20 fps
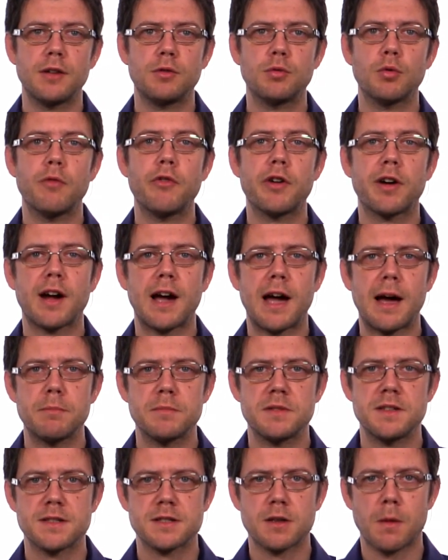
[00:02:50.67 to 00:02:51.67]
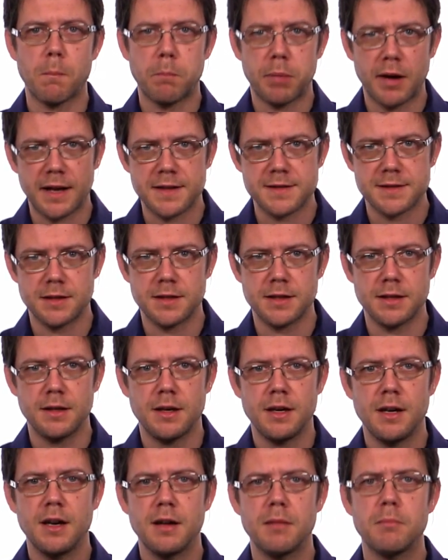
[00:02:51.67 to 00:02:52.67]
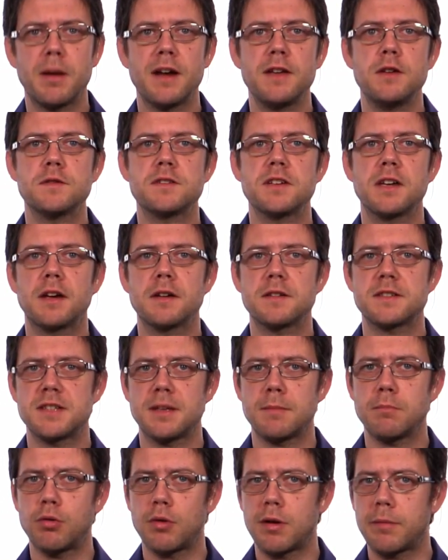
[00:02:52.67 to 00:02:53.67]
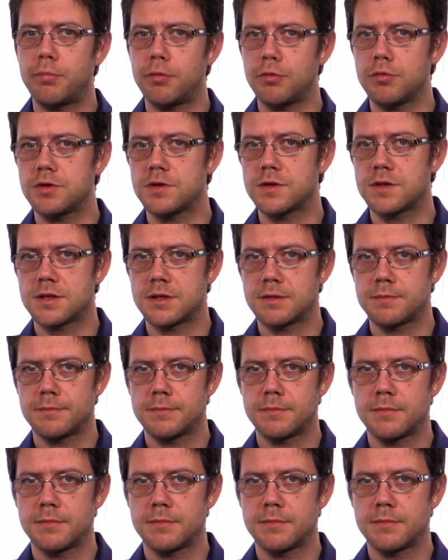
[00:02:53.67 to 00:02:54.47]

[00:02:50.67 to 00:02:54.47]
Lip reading: to overcome this complexity by using simple approaches.